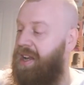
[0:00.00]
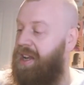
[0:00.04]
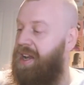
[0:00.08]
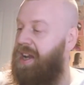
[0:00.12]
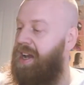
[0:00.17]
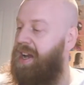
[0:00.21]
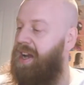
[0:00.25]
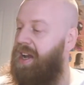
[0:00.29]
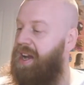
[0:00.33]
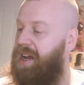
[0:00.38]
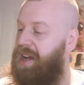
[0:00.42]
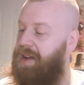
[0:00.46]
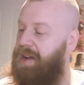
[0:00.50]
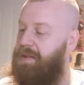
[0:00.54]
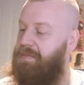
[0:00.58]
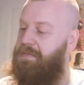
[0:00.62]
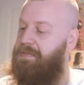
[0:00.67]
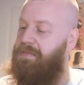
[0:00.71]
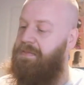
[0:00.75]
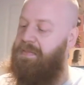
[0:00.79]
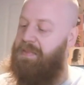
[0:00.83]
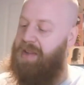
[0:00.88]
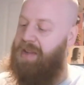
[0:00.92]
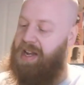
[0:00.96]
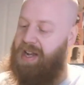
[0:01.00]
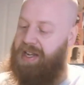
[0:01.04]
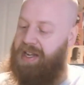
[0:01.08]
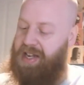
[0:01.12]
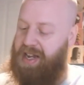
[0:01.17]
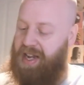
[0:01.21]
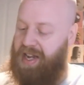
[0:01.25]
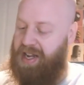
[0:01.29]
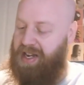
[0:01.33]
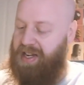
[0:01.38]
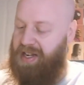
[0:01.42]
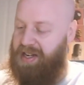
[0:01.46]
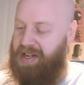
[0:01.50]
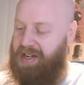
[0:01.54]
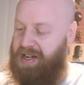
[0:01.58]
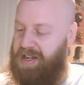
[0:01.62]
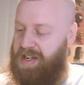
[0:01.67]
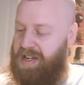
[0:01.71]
And then,